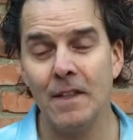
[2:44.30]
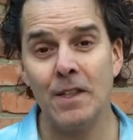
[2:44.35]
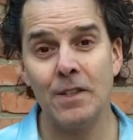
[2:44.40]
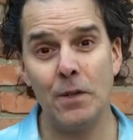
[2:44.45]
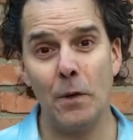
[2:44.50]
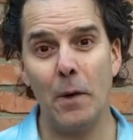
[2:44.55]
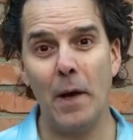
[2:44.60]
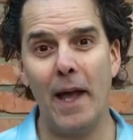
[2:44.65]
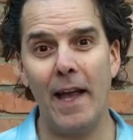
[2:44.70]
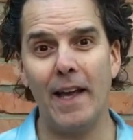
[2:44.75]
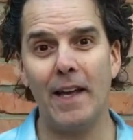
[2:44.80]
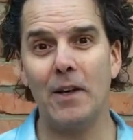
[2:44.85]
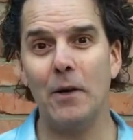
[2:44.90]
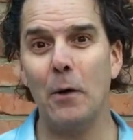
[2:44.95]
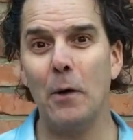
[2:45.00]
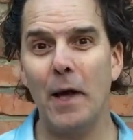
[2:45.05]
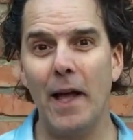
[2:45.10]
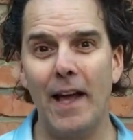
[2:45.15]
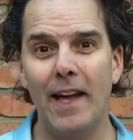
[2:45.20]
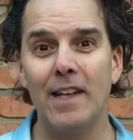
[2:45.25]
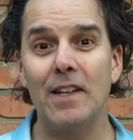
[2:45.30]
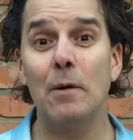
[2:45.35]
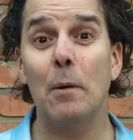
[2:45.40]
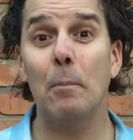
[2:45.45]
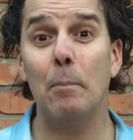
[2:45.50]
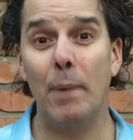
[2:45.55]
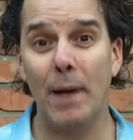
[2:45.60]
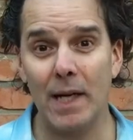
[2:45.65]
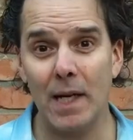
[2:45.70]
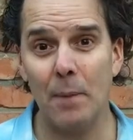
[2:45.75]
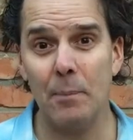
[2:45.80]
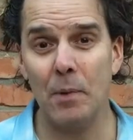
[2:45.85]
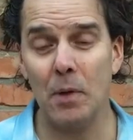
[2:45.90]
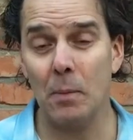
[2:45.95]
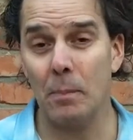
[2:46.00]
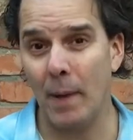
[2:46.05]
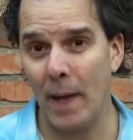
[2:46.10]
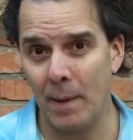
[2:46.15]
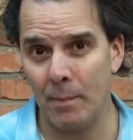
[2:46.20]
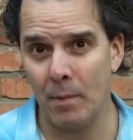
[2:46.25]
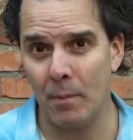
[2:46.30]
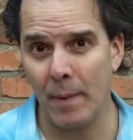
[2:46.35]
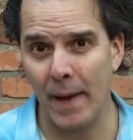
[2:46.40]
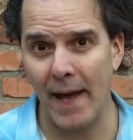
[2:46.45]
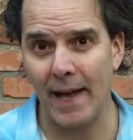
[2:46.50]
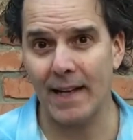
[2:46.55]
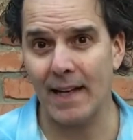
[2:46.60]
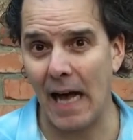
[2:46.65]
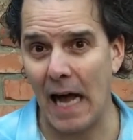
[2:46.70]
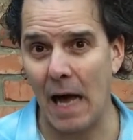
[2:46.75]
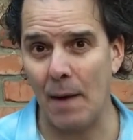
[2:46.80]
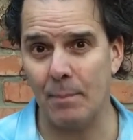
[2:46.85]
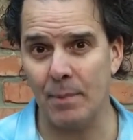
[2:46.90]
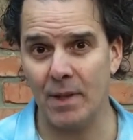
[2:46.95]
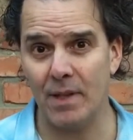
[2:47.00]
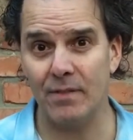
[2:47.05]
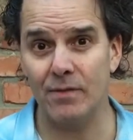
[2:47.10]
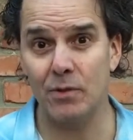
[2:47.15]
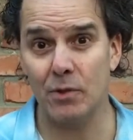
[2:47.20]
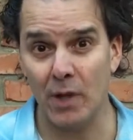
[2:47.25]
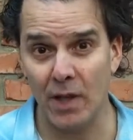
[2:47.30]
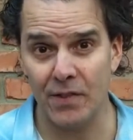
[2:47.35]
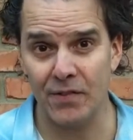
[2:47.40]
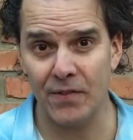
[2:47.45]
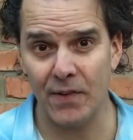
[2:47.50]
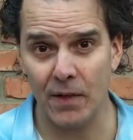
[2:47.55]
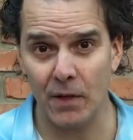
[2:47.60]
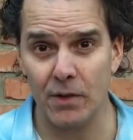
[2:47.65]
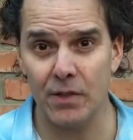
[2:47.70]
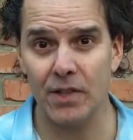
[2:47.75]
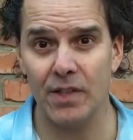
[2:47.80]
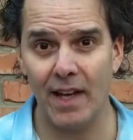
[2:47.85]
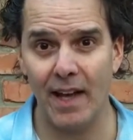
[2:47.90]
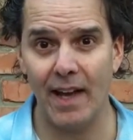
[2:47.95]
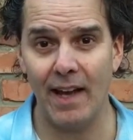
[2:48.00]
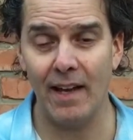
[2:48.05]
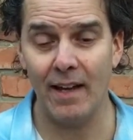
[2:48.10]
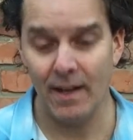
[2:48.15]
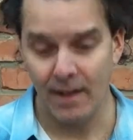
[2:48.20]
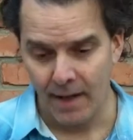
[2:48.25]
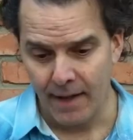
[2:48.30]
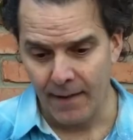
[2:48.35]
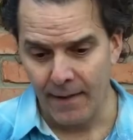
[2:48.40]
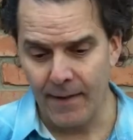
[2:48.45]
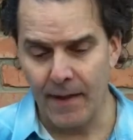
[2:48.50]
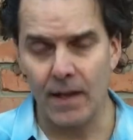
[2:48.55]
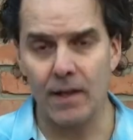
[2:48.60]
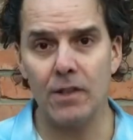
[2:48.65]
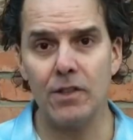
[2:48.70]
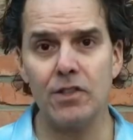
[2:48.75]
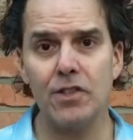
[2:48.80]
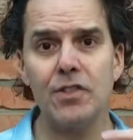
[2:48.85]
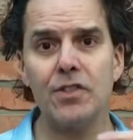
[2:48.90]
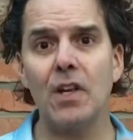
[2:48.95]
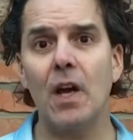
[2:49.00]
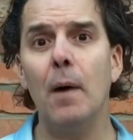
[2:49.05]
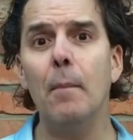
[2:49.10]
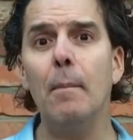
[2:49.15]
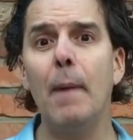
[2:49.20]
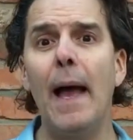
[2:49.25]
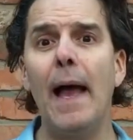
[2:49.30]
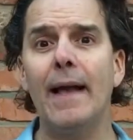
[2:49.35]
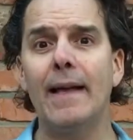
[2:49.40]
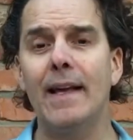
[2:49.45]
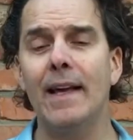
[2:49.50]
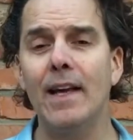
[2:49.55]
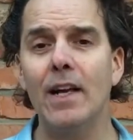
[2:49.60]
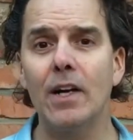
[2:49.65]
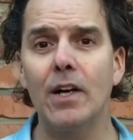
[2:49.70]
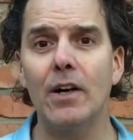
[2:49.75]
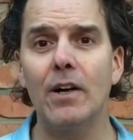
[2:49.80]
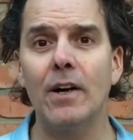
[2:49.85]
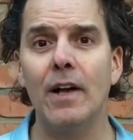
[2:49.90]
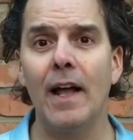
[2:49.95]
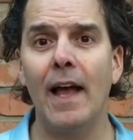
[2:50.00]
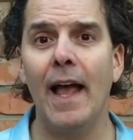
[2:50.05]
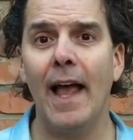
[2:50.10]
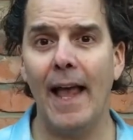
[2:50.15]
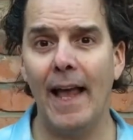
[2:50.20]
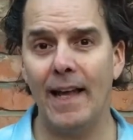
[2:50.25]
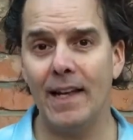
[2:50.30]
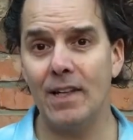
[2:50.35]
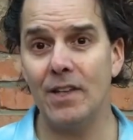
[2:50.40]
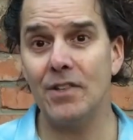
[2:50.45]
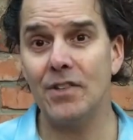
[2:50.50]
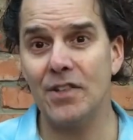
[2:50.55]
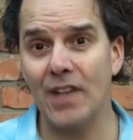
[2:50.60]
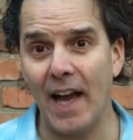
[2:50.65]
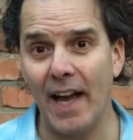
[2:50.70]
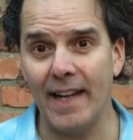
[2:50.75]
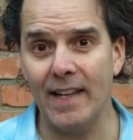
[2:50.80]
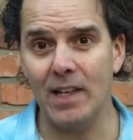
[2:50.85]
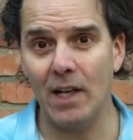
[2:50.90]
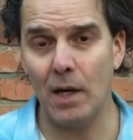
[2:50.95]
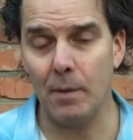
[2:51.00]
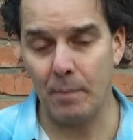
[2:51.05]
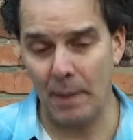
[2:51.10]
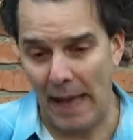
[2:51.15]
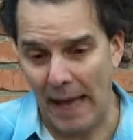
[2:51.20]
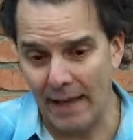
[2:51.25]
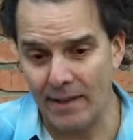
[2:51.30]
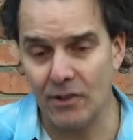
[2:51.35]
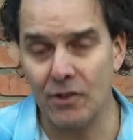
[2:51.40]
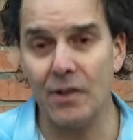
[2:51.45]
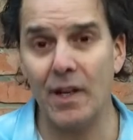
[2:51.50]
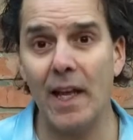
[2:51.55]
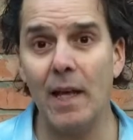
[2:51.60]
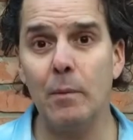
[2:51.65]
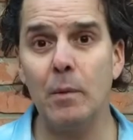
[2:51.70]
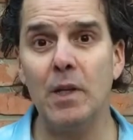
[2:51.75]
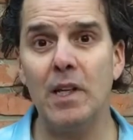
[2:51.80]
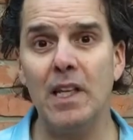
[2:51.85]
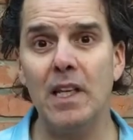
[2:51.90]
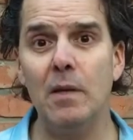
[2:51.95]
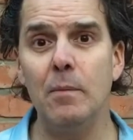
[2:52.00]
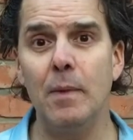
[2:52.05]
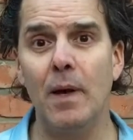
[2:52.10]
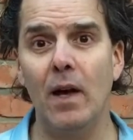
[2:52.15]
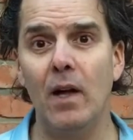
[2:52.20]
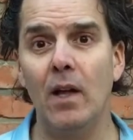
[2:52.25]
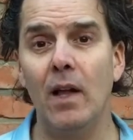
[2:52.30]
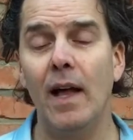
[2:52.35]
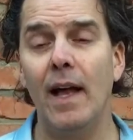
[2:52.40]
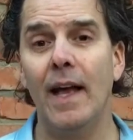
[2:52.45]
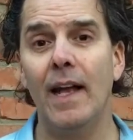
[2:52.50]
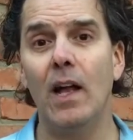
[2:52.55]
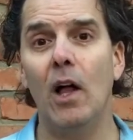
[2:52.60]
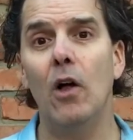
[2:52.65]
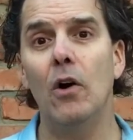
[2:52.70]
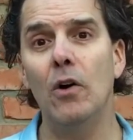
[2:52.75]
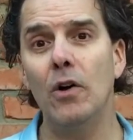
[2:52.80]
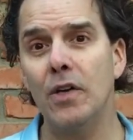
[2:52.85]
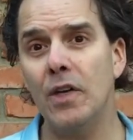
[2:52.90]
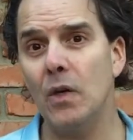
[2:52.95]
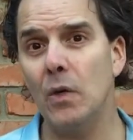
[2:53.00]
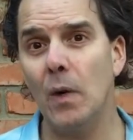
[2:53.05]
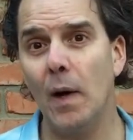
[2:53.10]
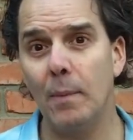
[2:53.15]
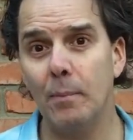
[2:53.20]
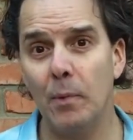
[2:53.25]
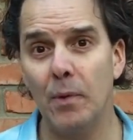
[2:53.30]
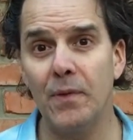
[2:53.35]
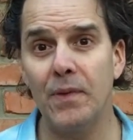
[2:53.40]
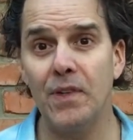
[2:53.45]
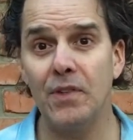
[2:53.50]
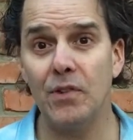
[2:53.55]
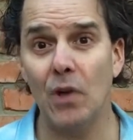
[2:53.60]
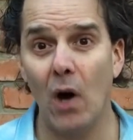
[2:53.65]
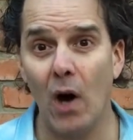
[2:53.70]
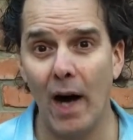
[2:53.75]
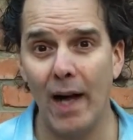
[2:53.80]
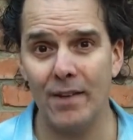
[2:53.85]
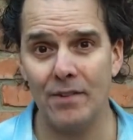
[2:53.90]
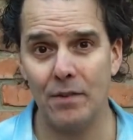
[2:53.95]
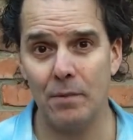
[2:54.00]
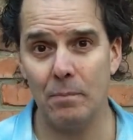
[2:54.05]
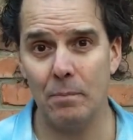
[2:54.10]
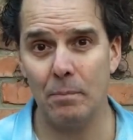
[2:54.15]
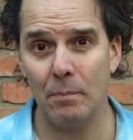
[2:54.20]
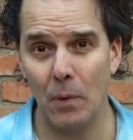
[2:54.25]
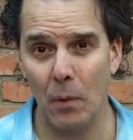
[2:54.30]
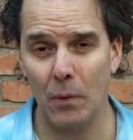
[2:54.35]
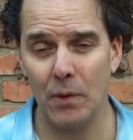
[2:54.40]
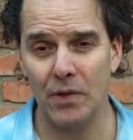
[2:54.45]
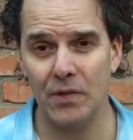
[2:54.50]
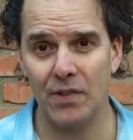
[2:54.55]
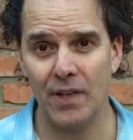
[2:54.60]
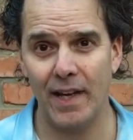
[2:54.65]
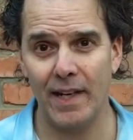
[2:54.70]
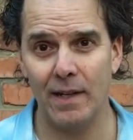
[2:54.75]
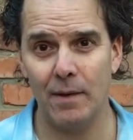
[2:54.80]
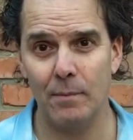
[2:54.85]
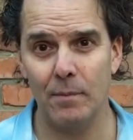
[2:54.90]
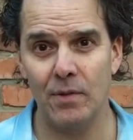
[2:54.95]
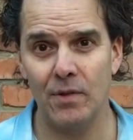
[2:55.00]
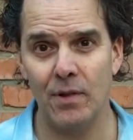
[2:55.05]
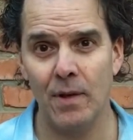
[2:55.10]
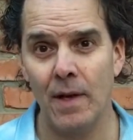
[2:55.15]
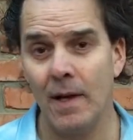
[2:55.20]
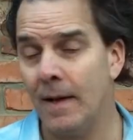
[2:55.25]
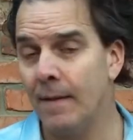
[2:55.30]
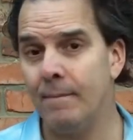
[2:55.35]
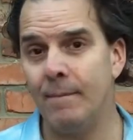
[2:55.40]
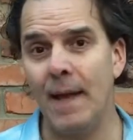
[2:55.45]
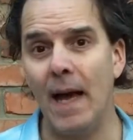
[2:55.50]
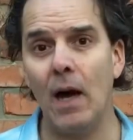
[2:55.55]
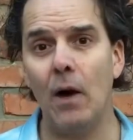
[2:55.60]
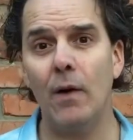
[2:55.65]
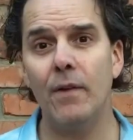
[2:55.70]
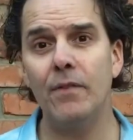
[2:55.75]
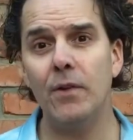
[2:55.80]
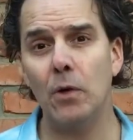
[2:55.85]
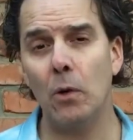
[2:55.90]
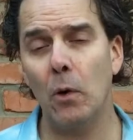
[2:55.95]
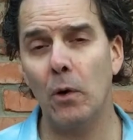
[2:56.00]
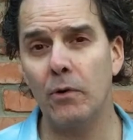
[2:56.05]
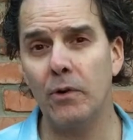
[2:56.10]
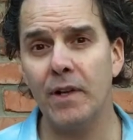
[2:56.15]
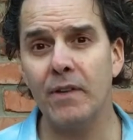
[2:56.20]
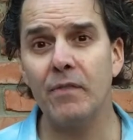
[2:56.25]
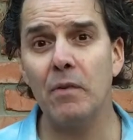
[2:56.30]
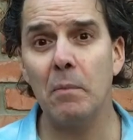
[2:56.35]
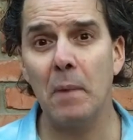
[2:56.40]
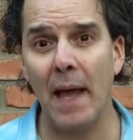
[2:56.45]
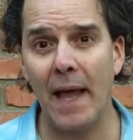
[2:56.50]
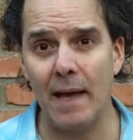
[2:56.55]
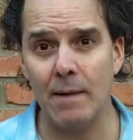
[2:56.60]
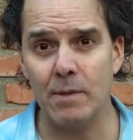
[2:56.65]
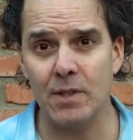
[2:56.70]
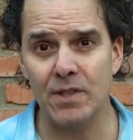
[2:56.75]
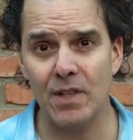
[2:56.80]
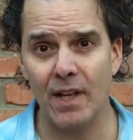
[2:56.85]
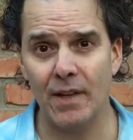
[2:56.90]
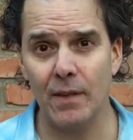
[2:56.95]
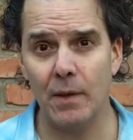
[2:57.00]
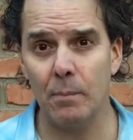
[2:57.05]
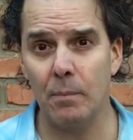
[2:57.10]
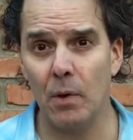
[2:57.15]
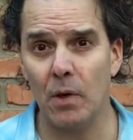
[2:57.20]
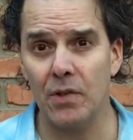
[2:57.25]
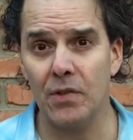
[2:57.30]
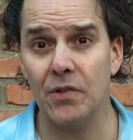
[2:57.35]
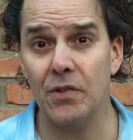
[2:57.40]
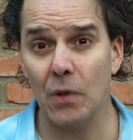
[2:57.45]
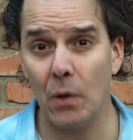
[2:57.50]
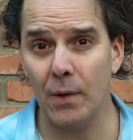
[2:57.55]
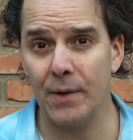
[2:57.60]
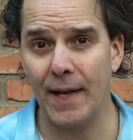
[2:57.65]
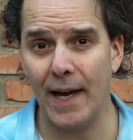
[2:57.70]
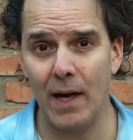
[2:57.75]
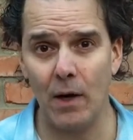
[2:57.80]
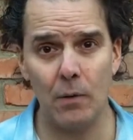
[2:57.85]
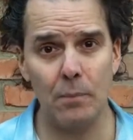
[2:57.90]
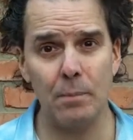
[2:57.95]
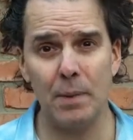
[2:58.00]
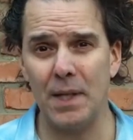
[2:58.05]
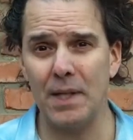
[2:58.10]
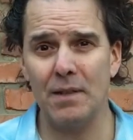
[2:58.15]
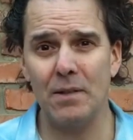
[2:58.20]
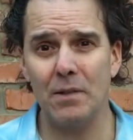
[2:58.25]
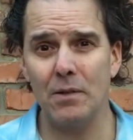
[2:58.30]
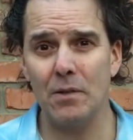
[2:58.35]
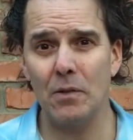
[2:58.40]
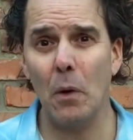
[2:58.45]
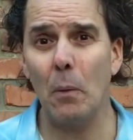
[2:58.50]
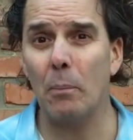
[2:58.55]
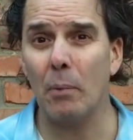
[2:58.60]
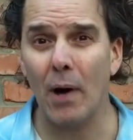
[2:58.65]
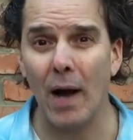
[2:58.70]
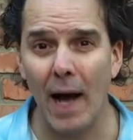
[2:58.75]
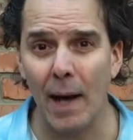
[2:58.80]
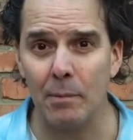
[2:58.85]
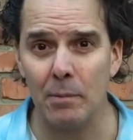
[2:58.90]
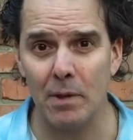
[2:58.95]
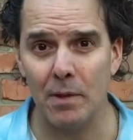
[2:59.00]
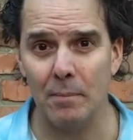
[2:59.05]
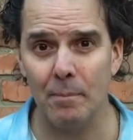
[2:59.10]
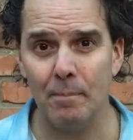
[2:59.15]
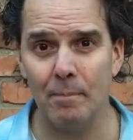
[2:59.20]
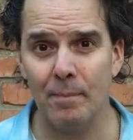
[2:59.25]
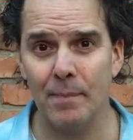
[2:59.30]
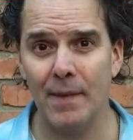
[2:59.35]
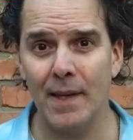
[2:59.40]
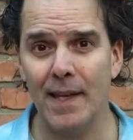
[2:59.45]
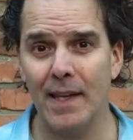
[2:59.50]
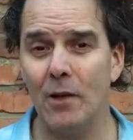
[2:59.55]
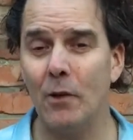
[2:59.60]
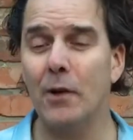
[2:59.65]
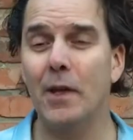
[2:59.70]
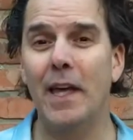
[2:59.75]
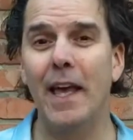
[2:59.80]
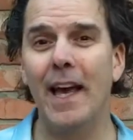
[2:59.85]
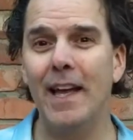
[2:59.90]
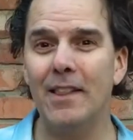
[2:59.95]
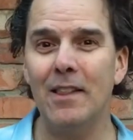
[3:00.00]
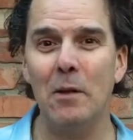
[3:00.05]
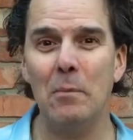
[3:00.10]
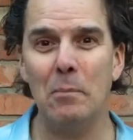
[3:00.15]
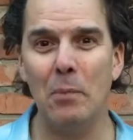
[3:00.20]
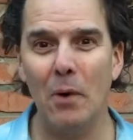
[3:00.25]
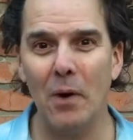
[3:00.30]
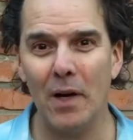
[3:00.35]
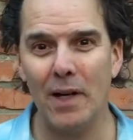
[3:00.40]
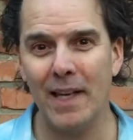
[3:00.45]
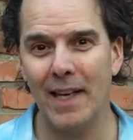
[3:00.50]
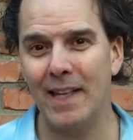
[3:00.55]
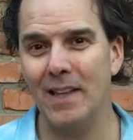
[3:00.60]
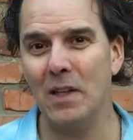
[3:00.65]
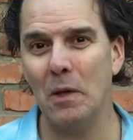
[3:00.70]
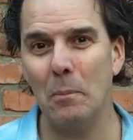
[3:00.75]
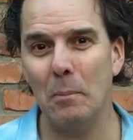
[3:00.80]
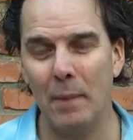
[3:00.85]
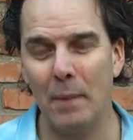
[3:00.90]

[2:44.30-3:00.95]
So hey, go ahead, pick up your paperback copy of Trust Funnel today, and then just come back here and sign up, add your name and email, and I'll hook you up with these awesome bonus items. Now, if you're ordering from Amazon, the book's sold out, but no problem. You'll get the book in the